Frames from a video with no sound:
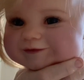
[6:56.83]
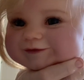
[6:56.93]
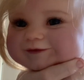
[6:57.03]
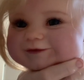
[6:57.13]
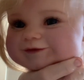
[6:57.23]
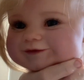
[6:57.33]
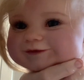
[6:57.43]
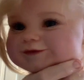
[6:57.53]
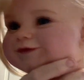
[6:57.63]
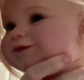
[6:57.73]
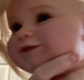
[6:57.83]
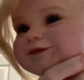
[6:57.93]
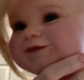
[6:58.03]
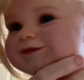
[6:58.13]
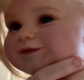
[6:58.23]
big oven.
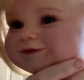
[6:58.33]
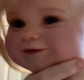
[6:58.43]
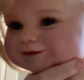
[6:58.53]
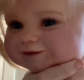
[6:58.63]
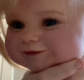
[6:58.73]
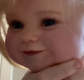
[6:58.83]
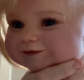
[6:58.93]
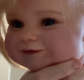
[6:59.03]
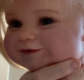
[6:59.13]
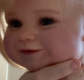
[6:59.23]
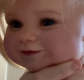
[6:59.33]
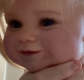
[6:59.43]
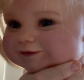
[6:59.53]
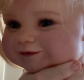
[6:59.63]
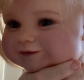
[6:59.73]
All right, and then you put
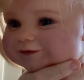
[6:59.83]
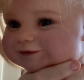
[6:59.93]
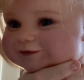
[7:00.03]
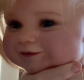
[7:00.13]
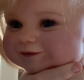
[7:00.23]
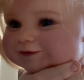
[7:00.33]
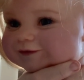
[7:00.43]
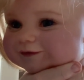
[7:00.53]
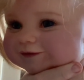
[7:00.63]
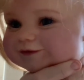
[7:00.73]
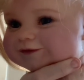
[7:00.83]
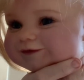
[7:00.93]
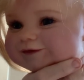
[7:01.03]
it, the New Wave, I usually put